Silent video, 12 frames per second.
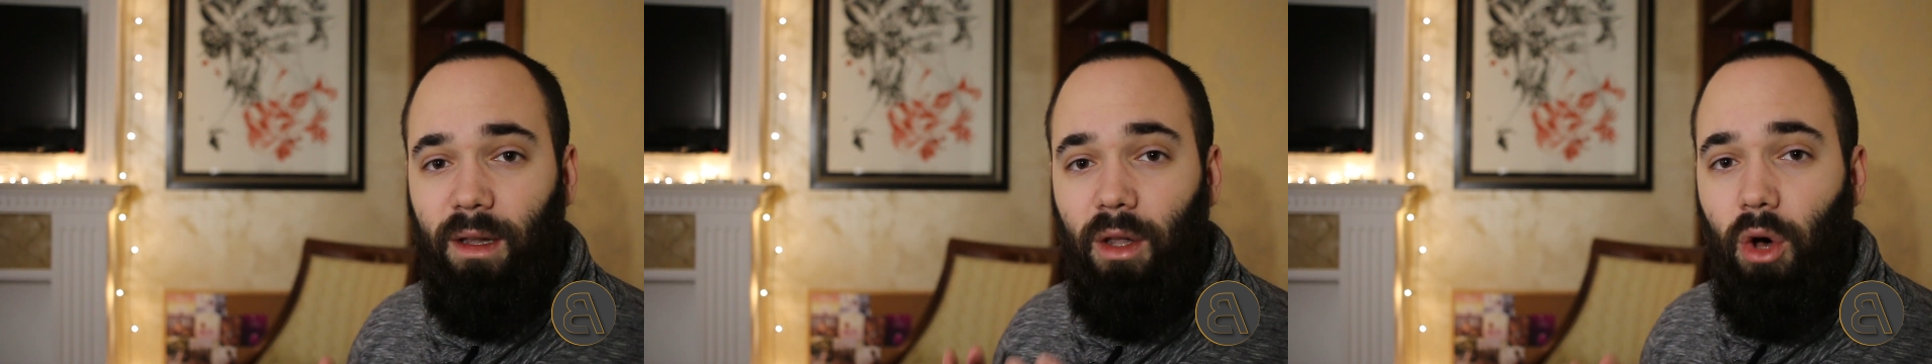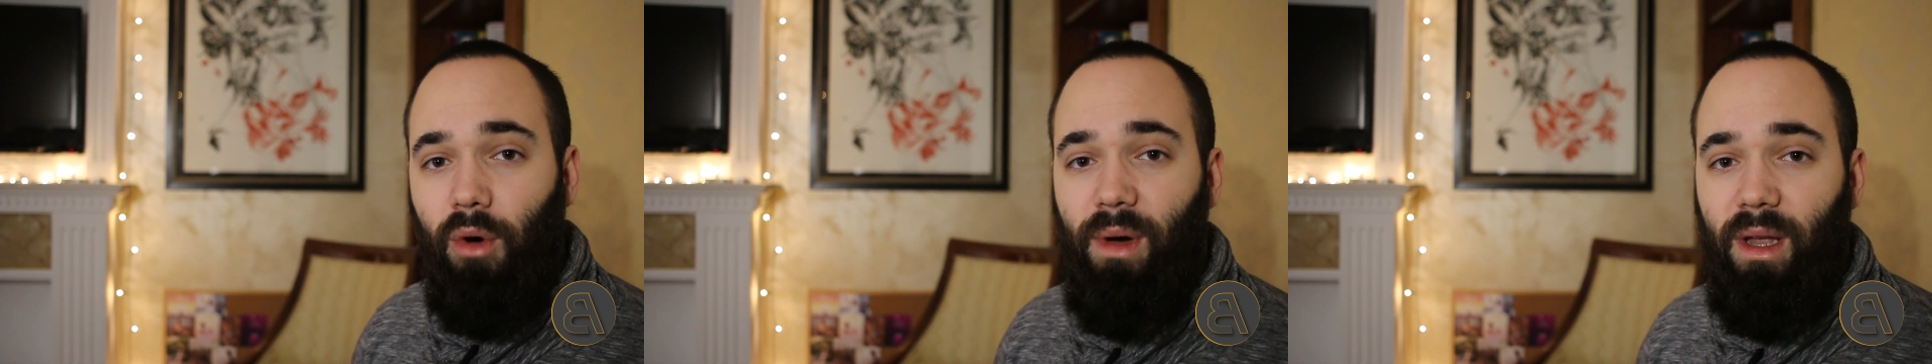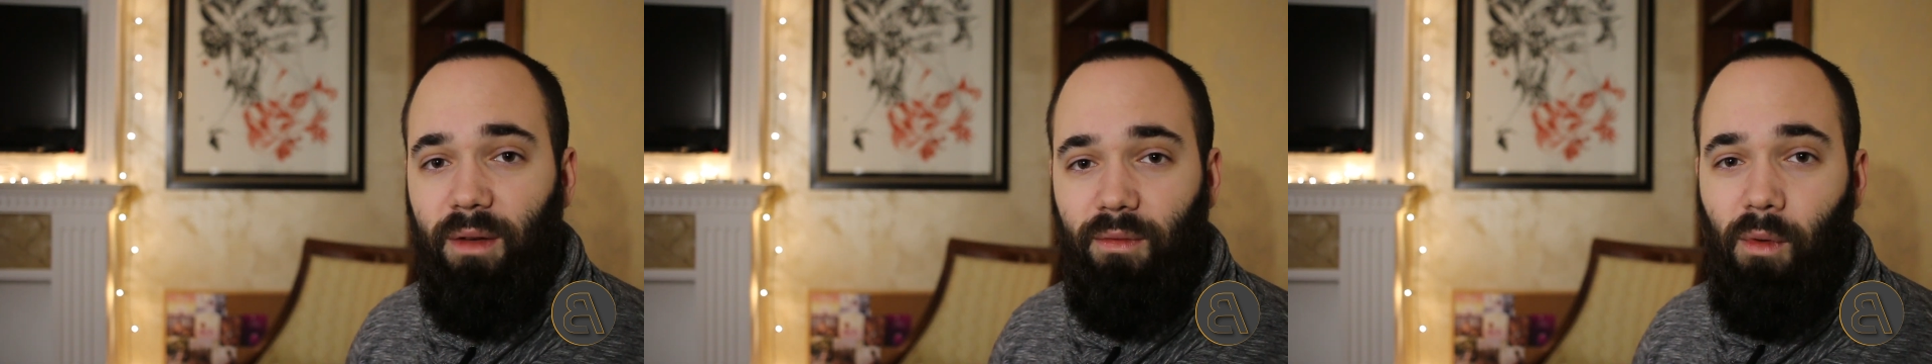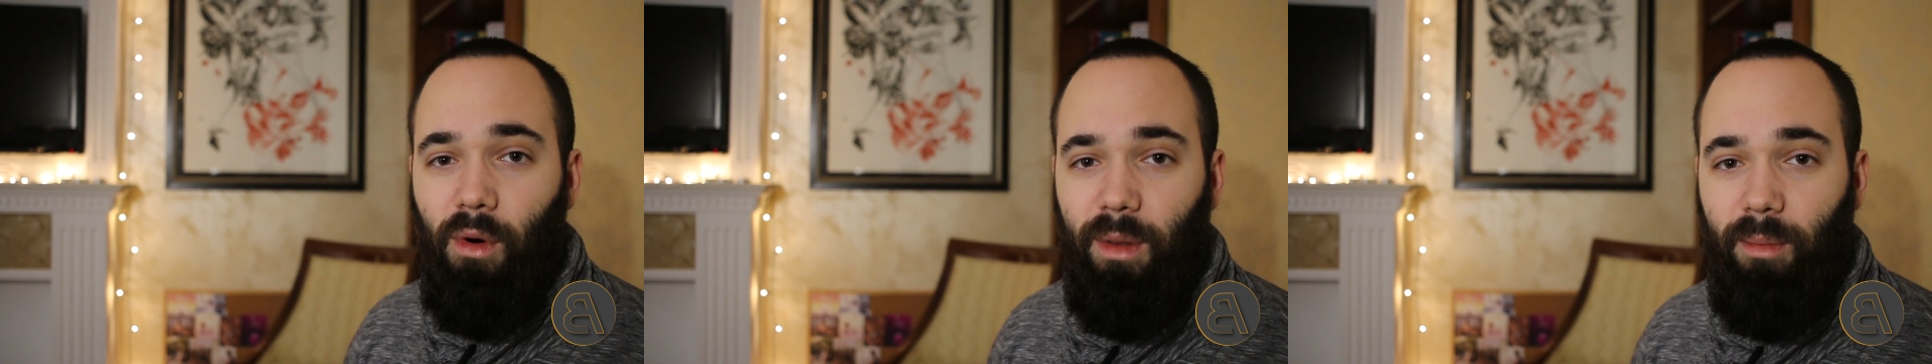low and
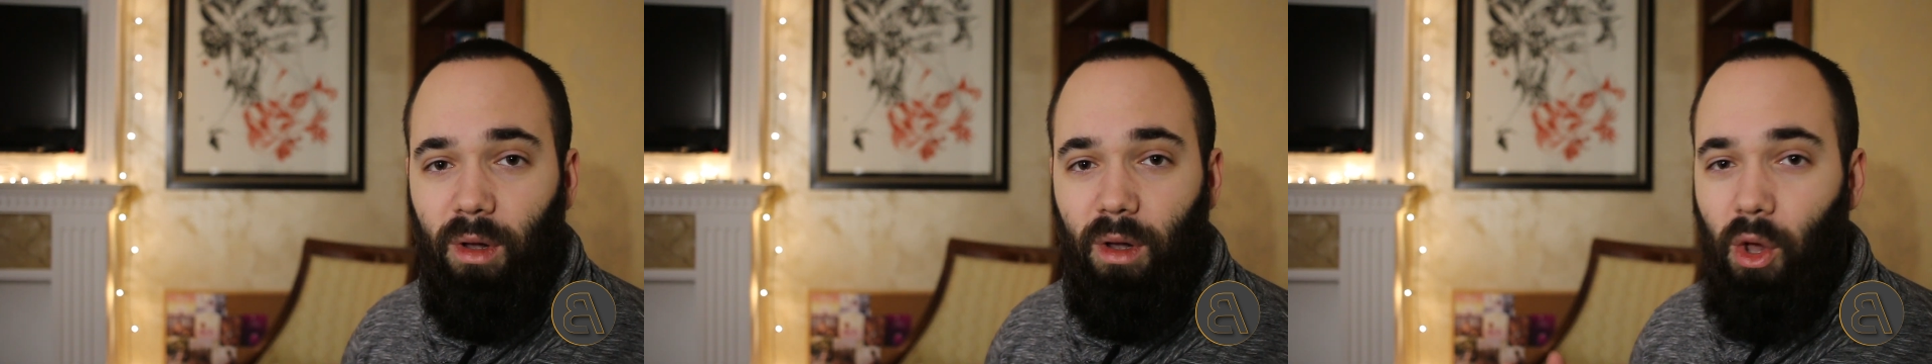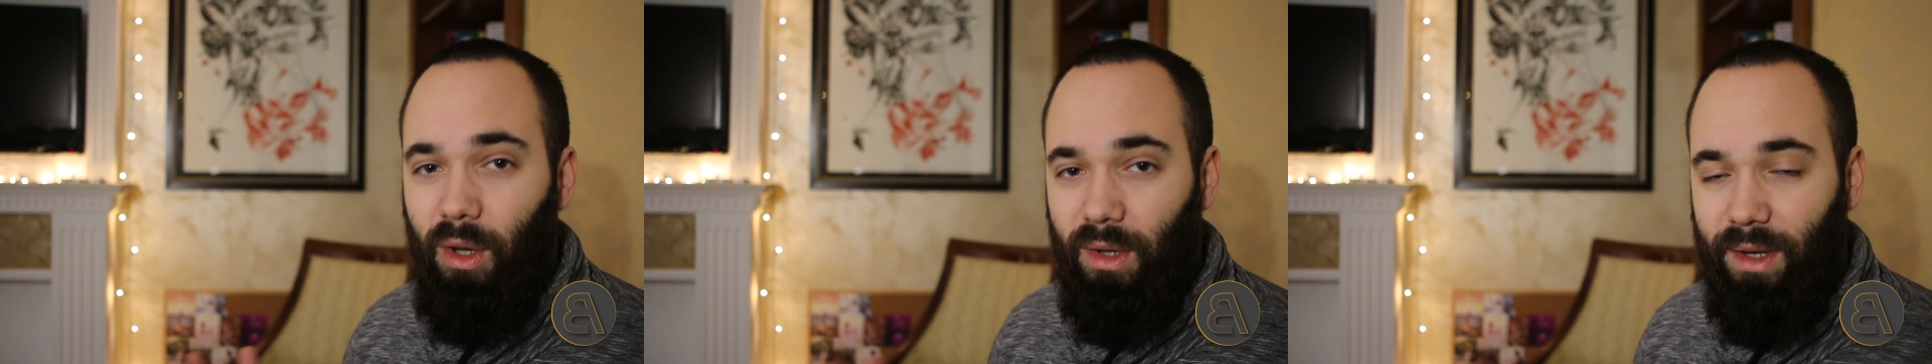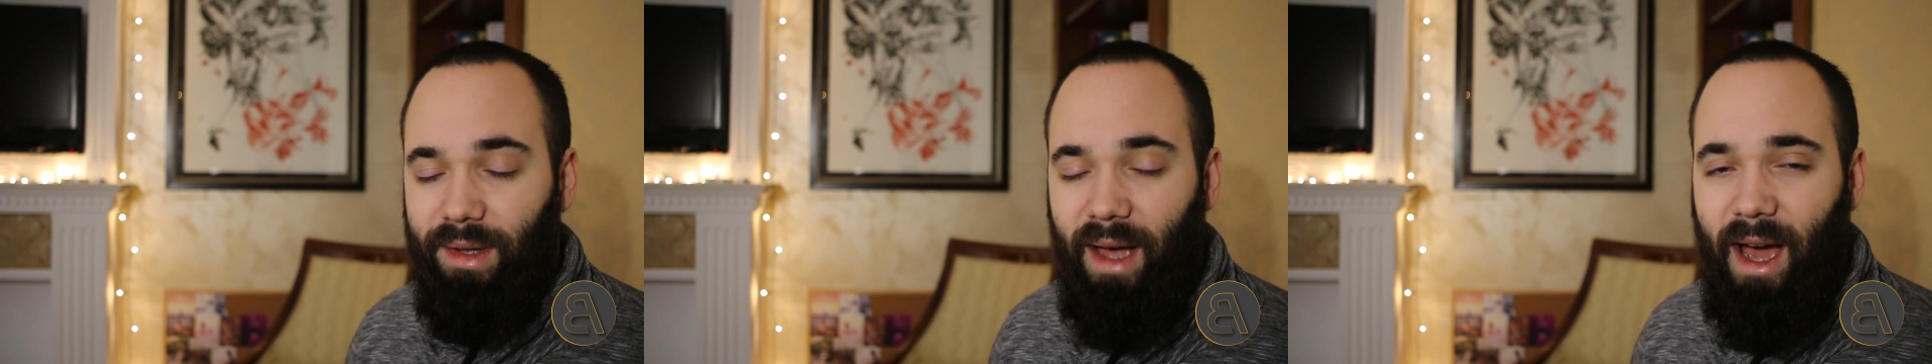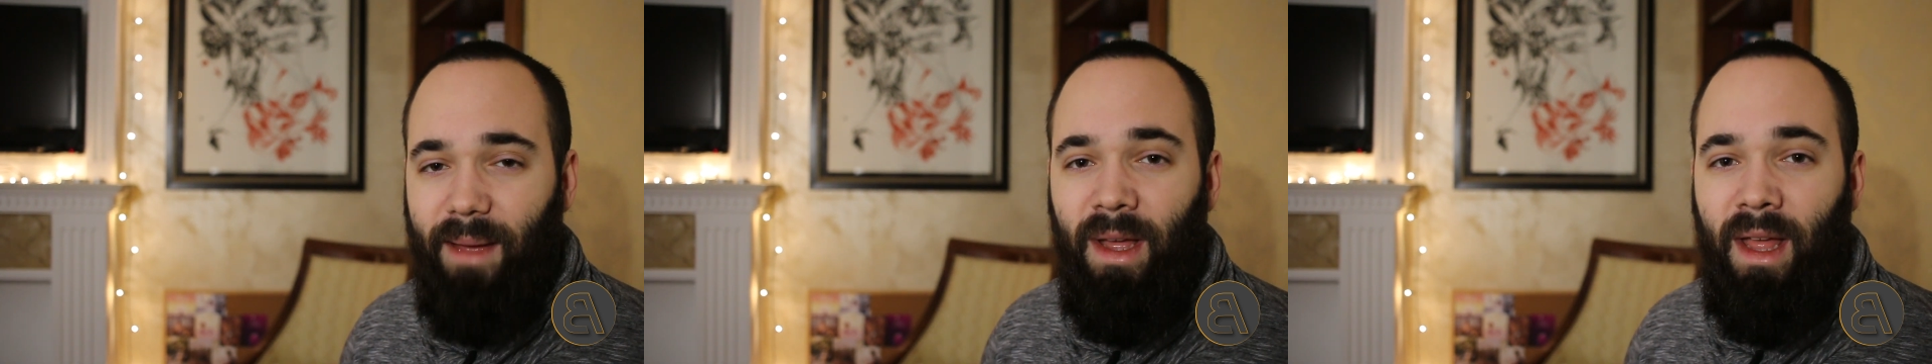affordable all the
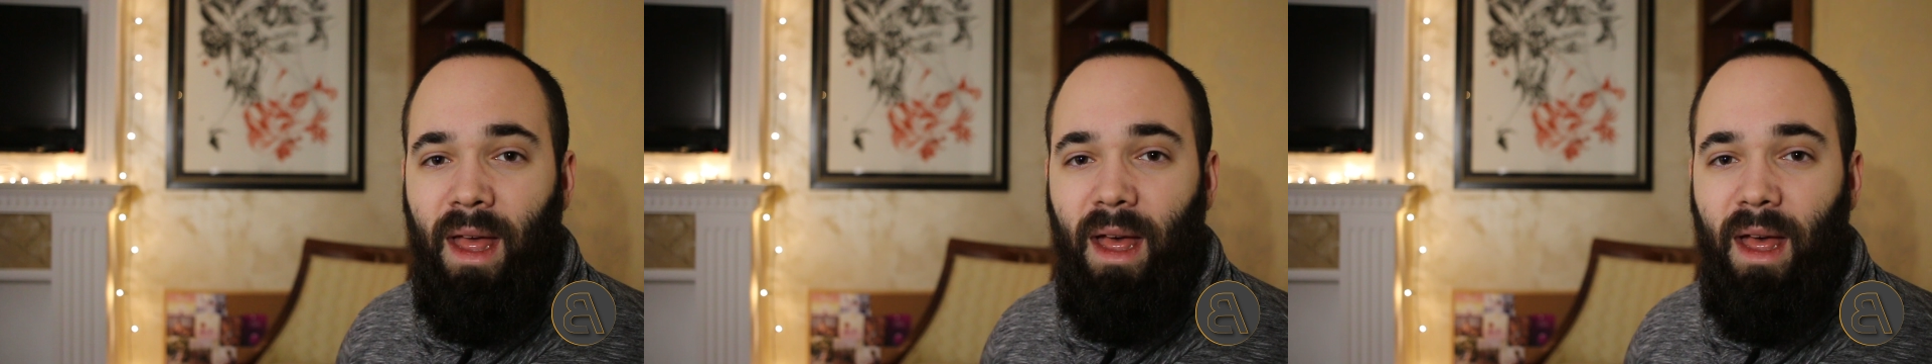time,